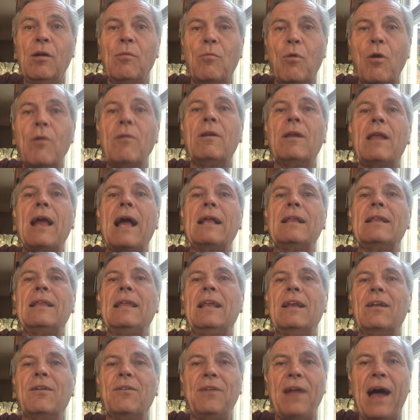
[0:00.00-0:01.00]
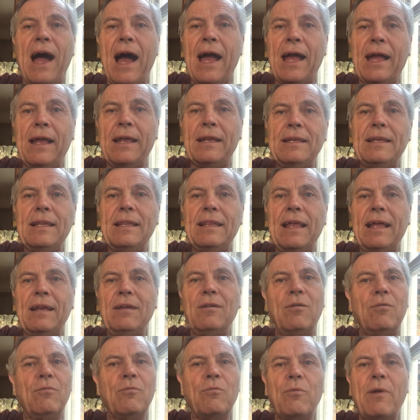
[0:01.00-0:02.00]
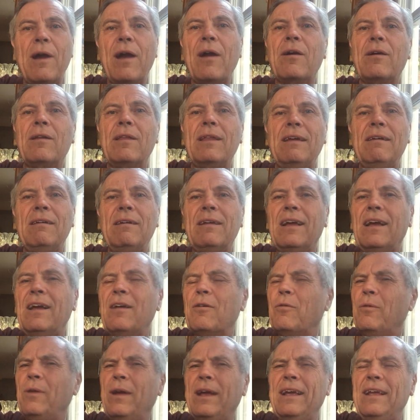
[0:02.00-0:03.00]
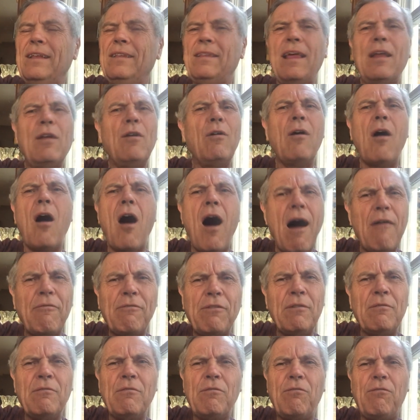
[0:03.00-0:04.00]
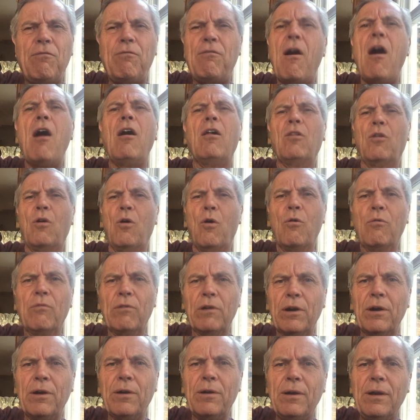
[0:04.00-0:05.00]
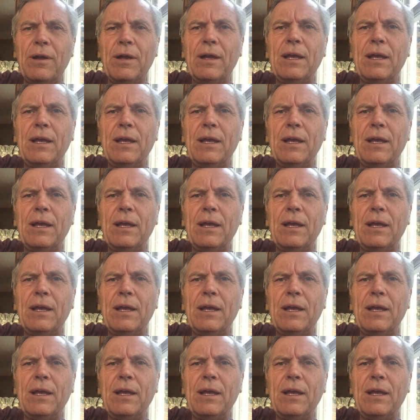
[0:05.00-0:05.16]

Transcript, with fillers: More than likely it'll die. They don't rarely, they don't often fall over.